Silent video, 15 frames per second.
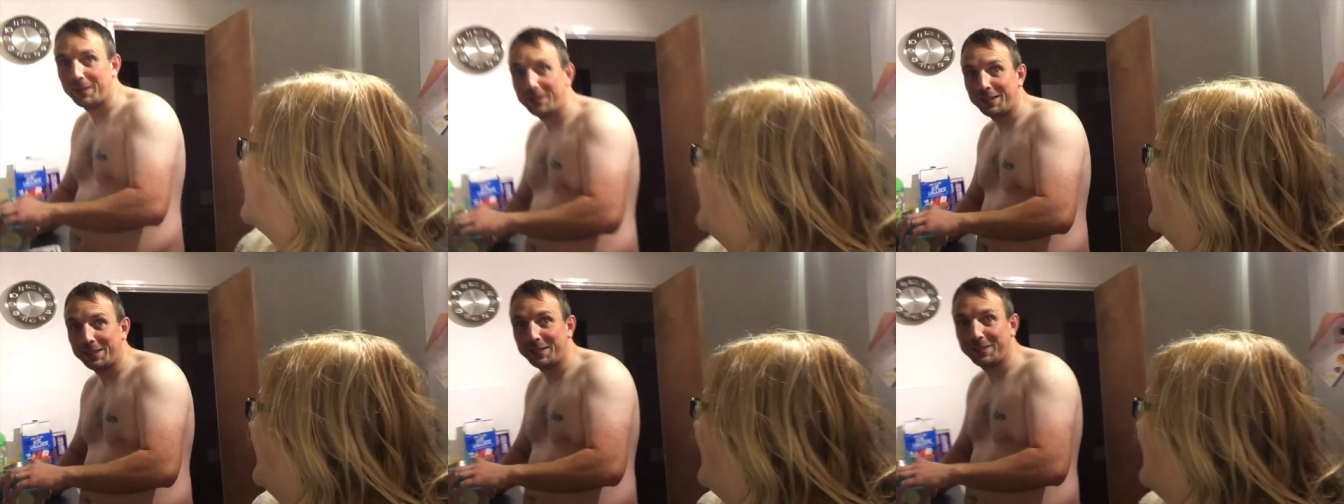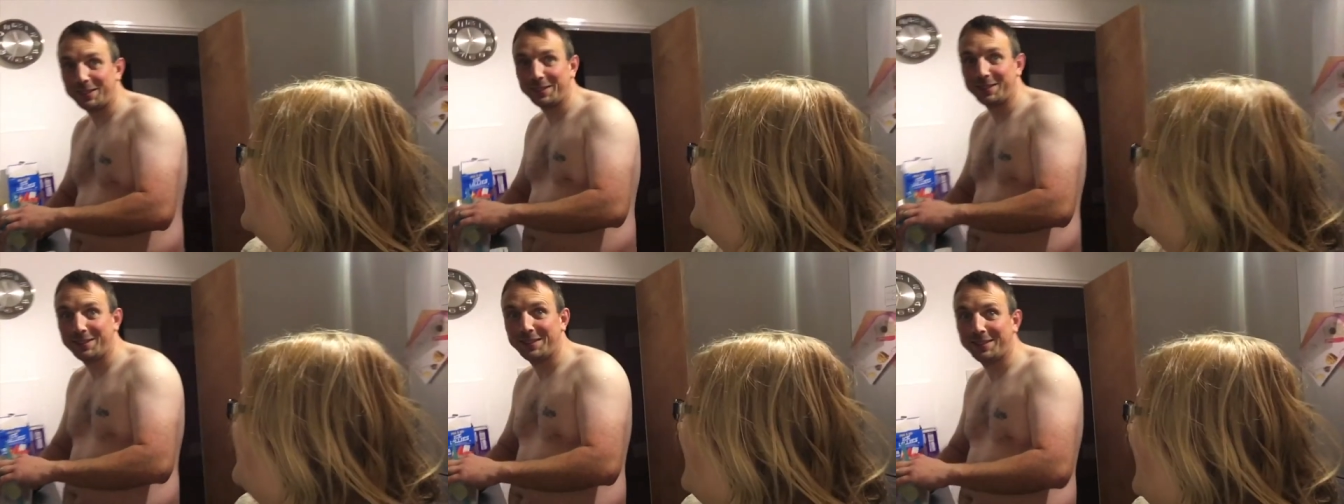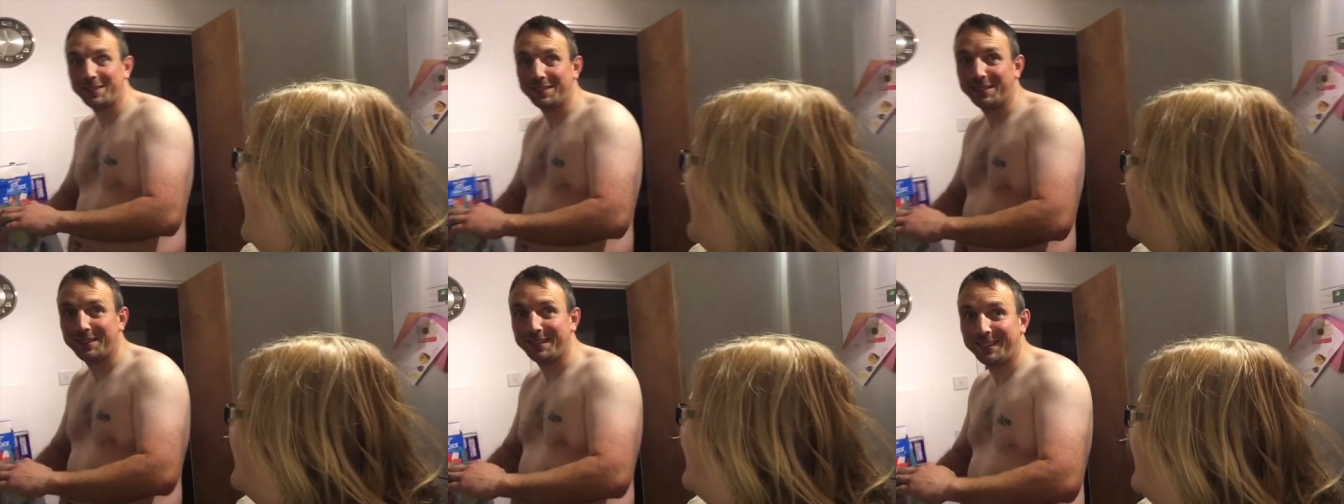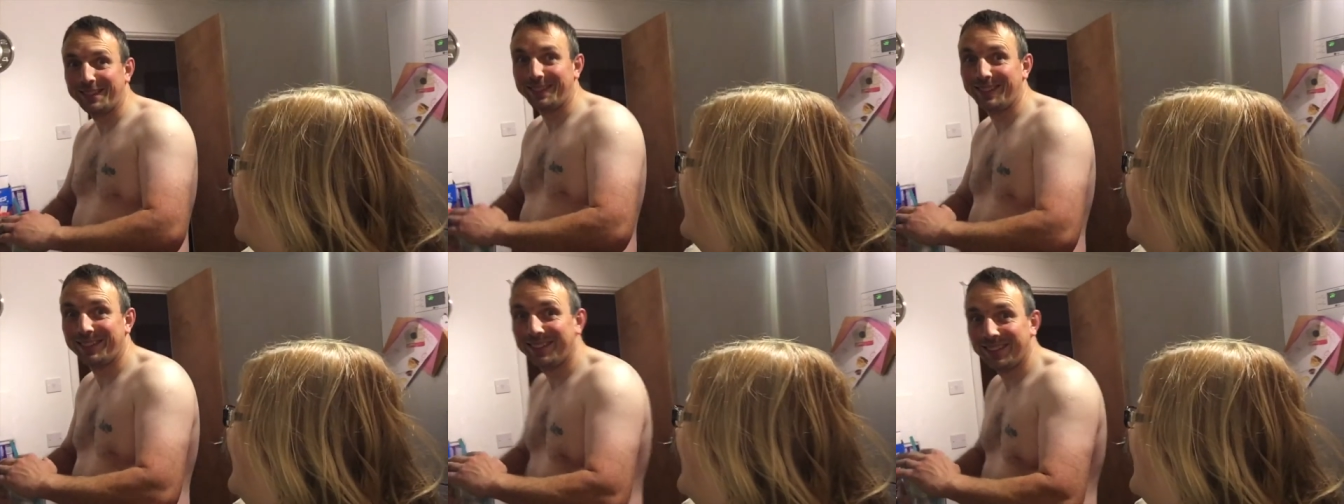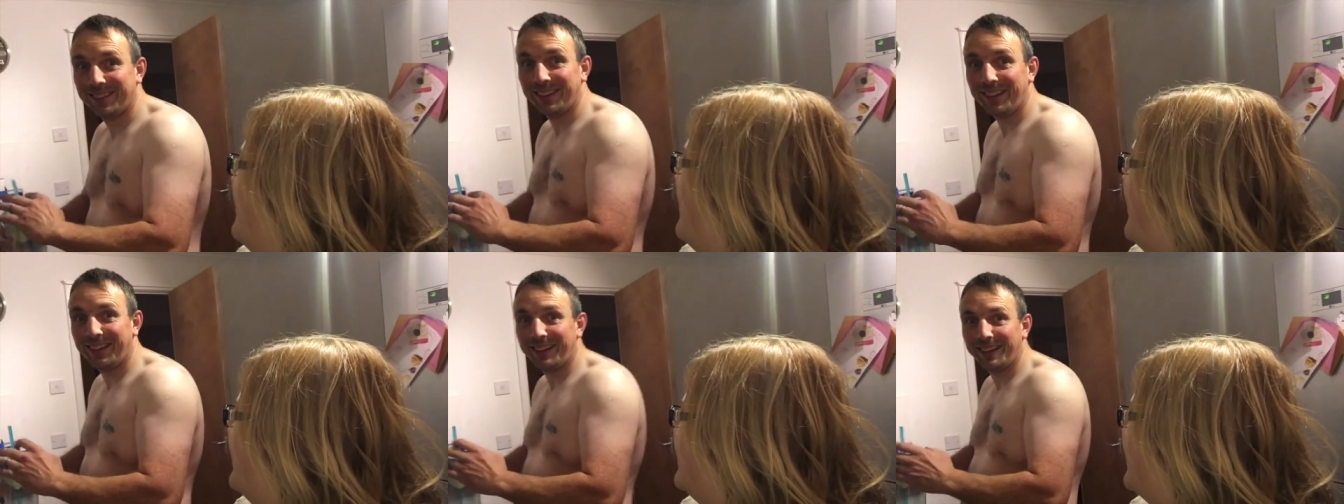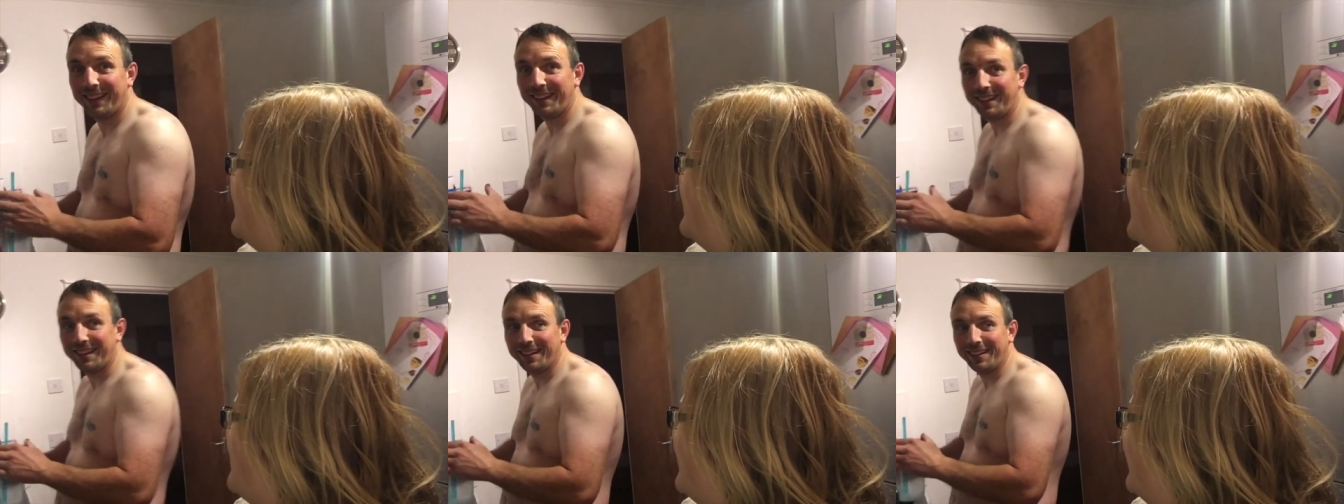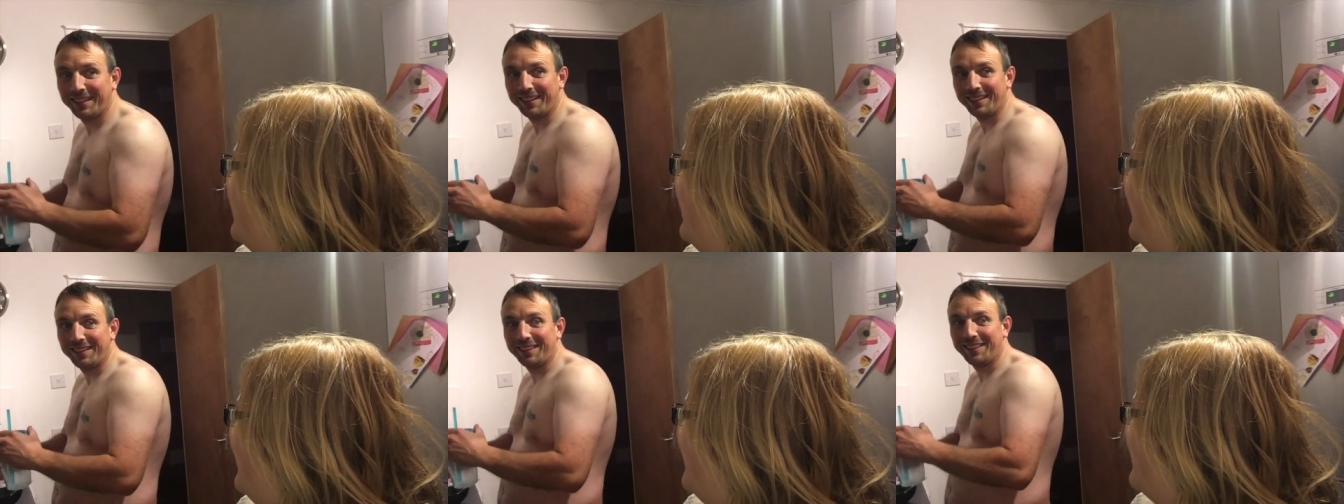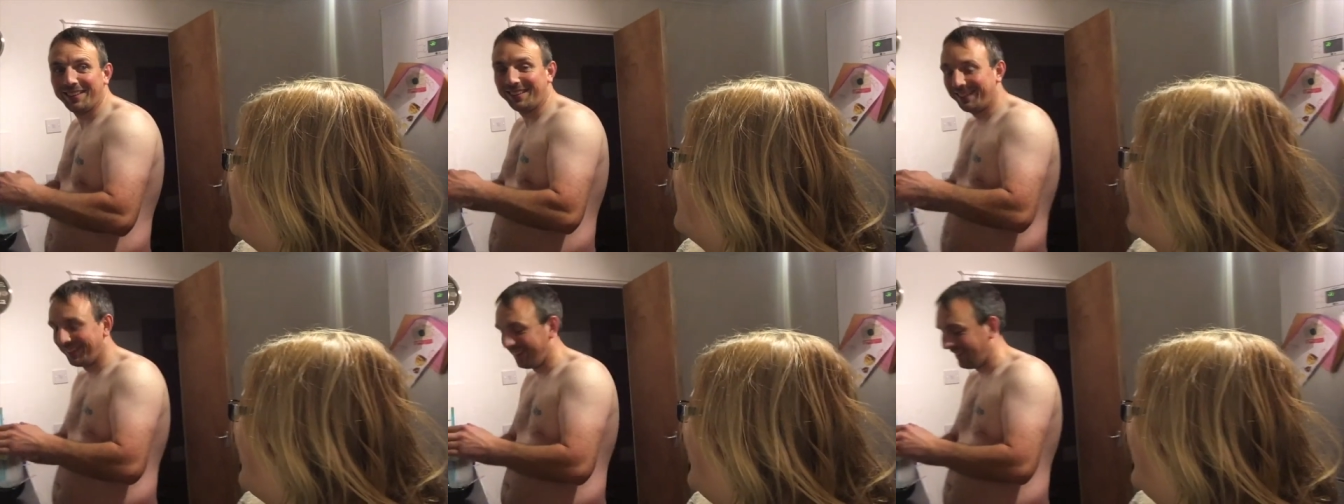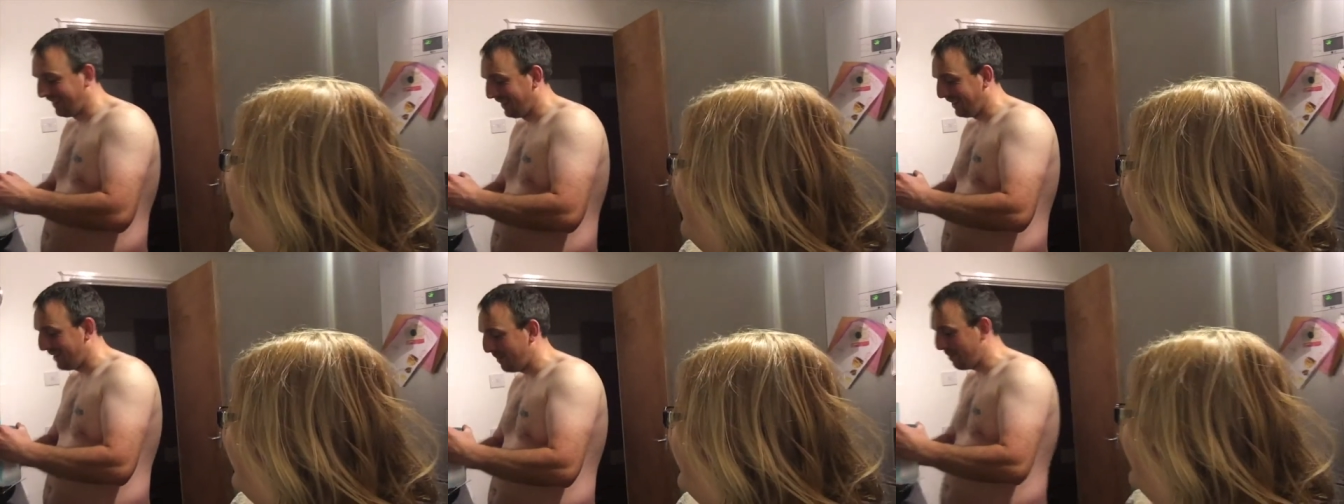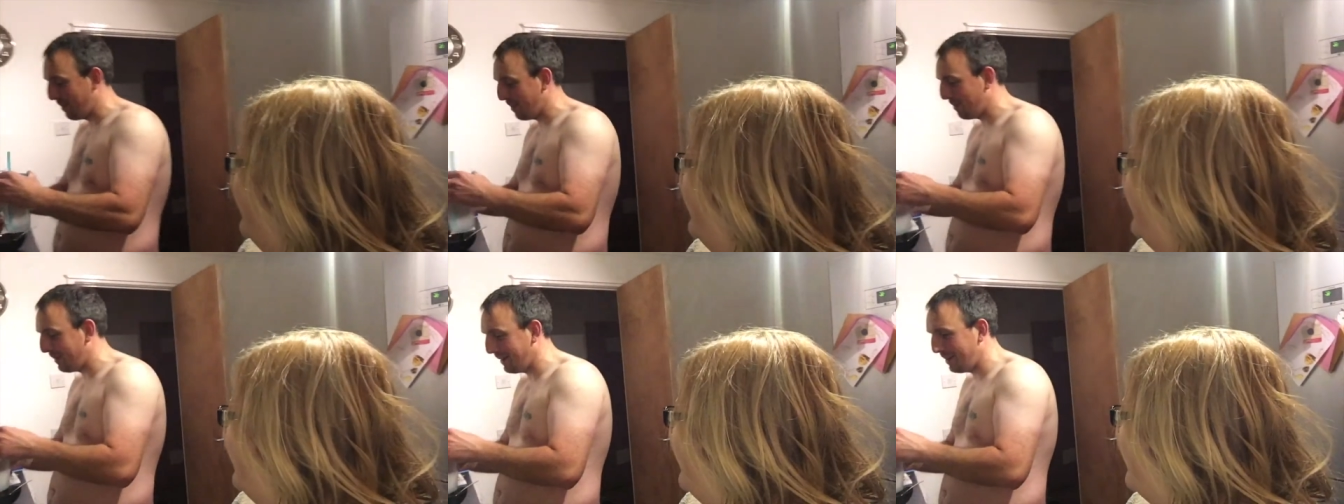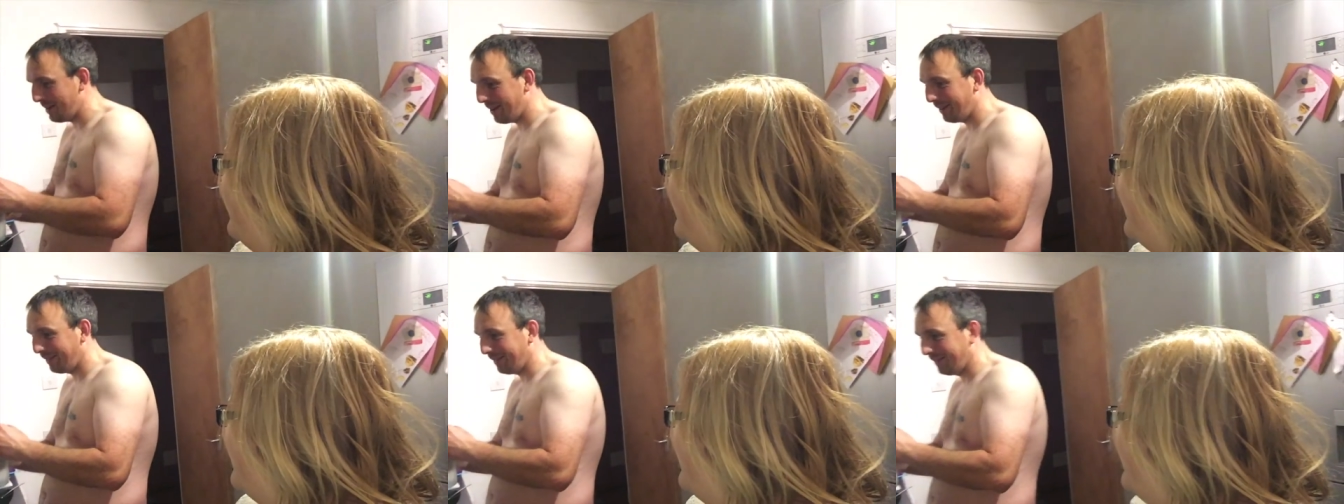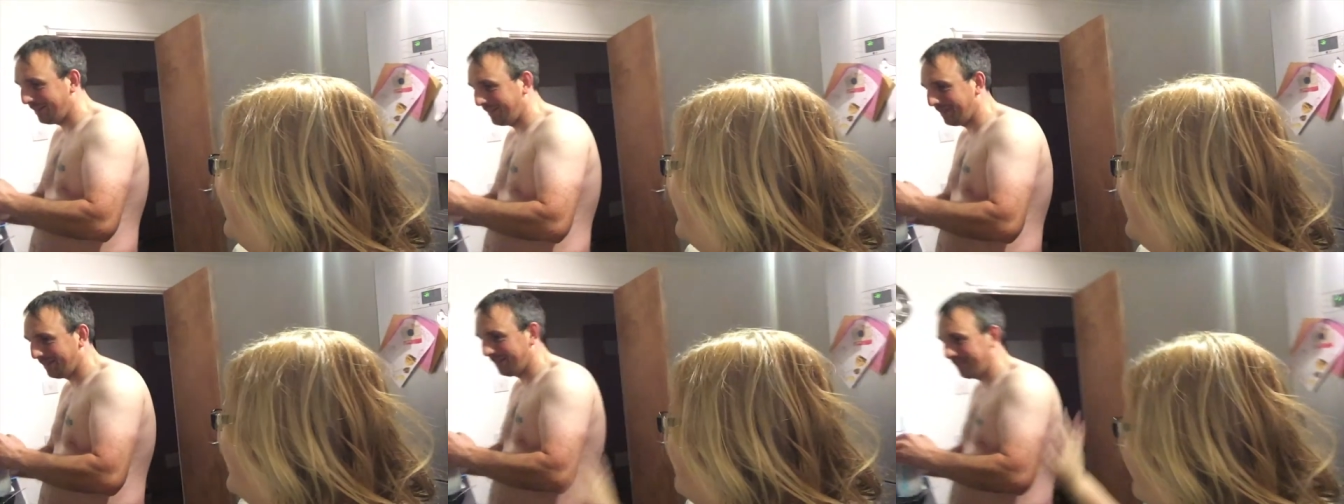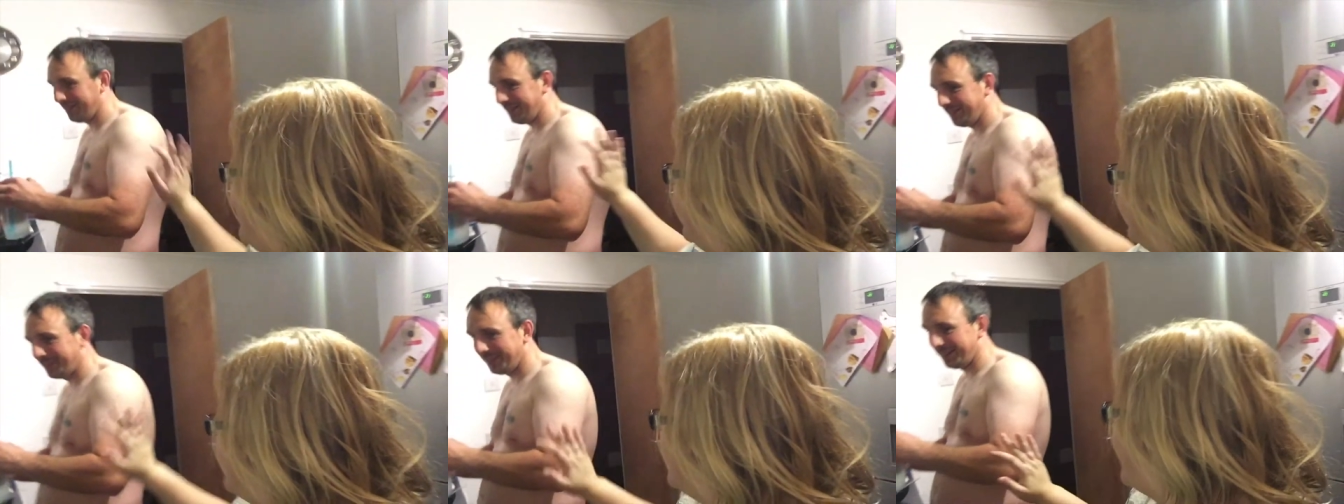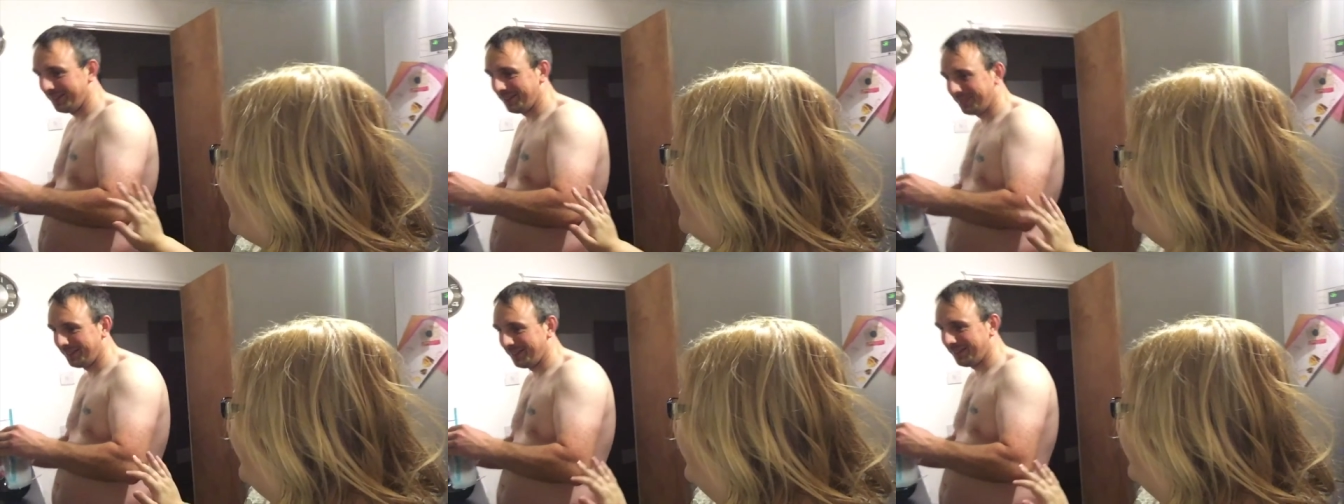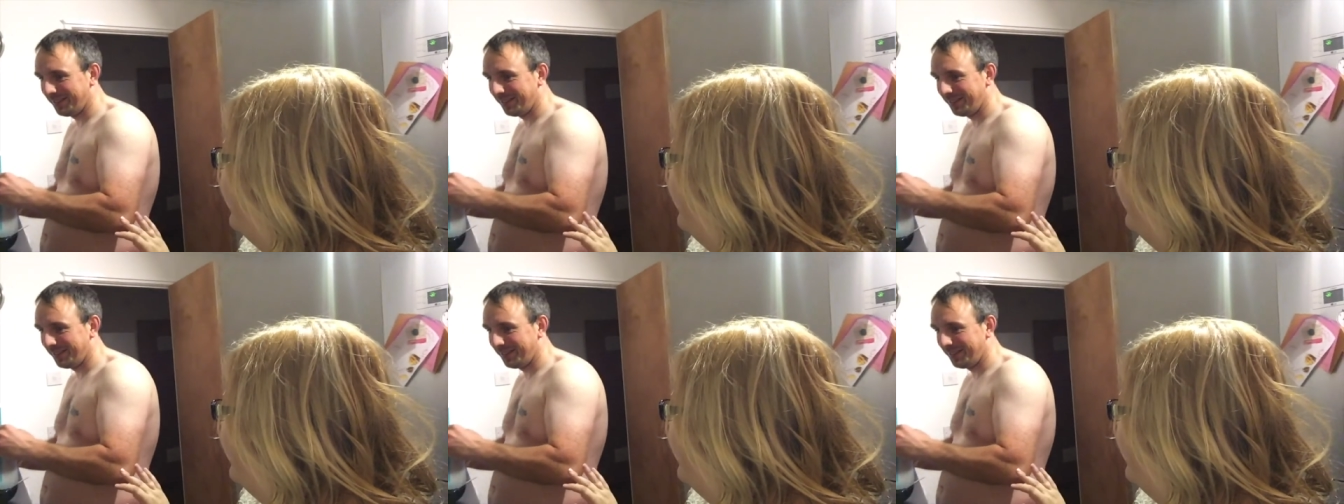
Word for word: are going to get to bed. It's super late. Are you alright? I'm Your body shy?